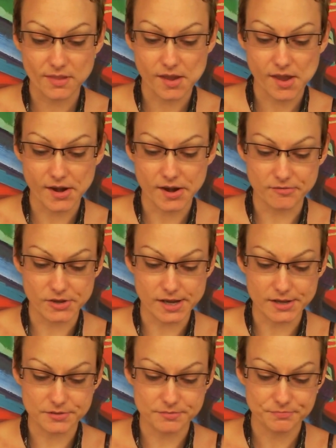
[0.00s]
And I've
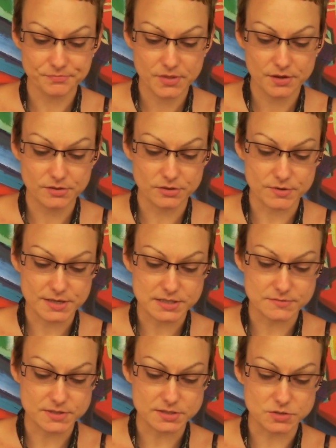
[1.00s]
got the rest
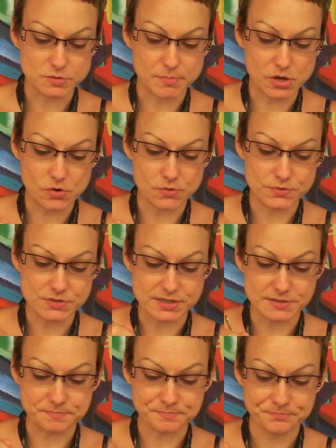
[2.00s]
of his little bones
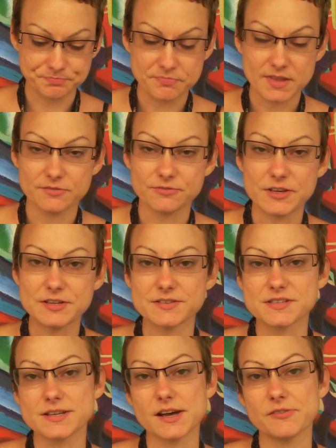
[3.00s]
and feet and
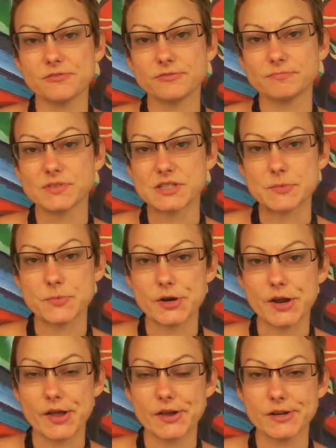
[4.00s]
stuff
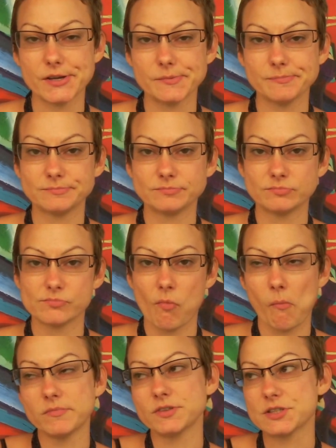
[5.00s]
simmering in a
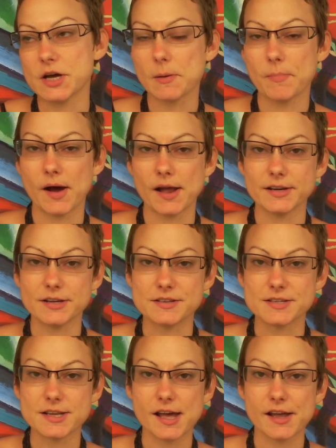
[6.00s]
stock pot
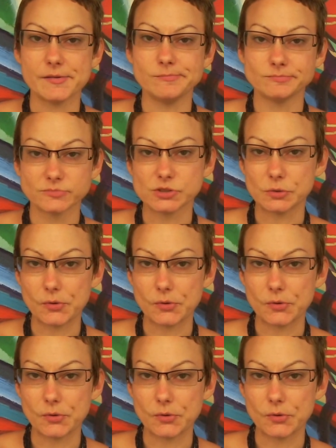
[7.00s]
inside. So